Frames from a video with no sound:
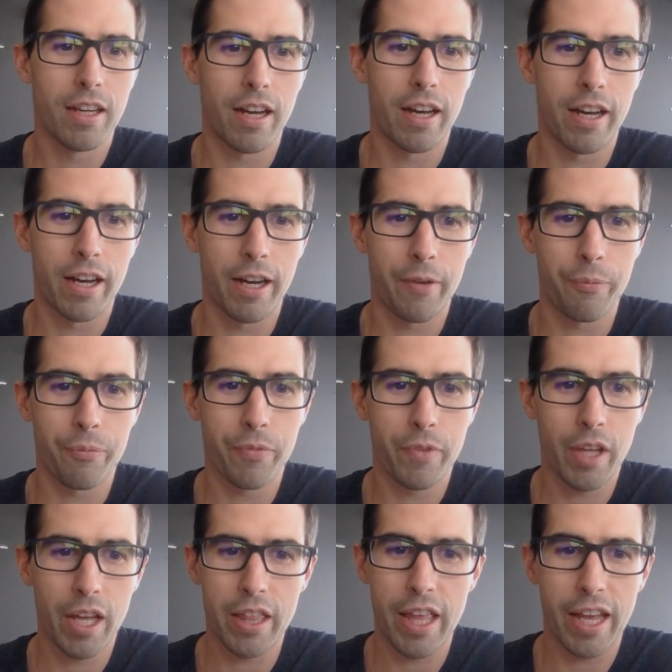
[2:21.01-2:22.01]

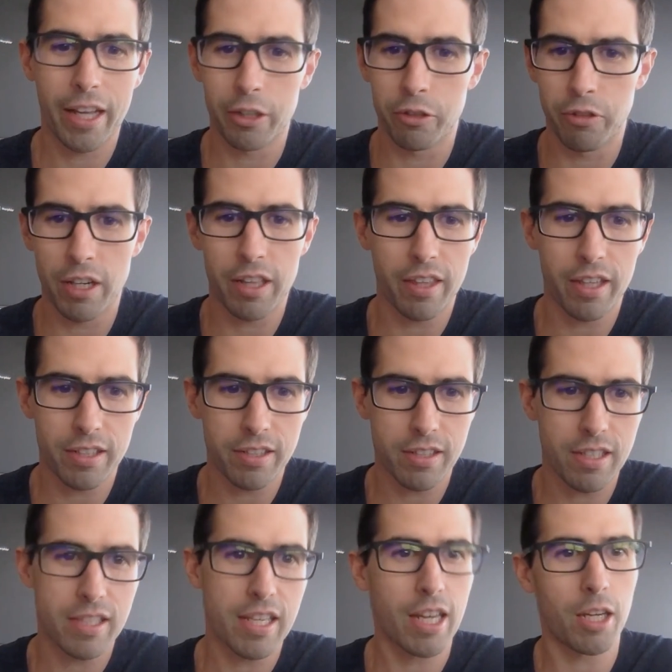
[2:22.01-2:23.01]
And they had great things
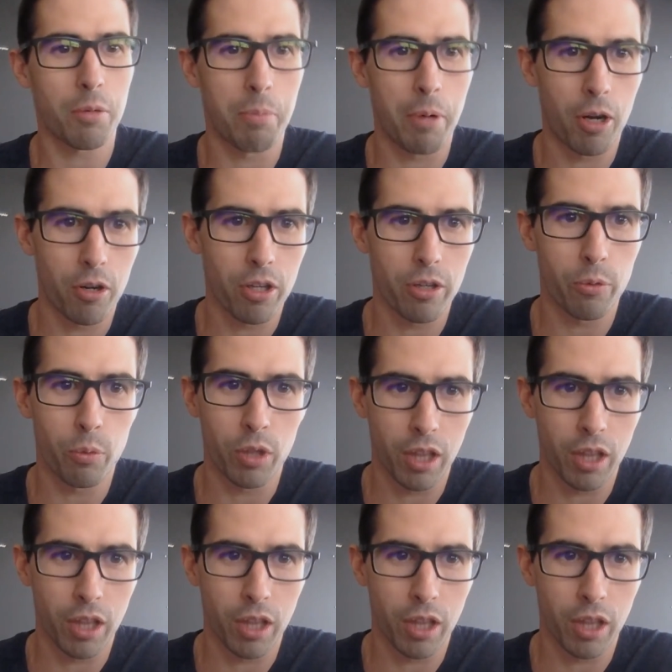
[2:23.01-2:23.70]
to say about you,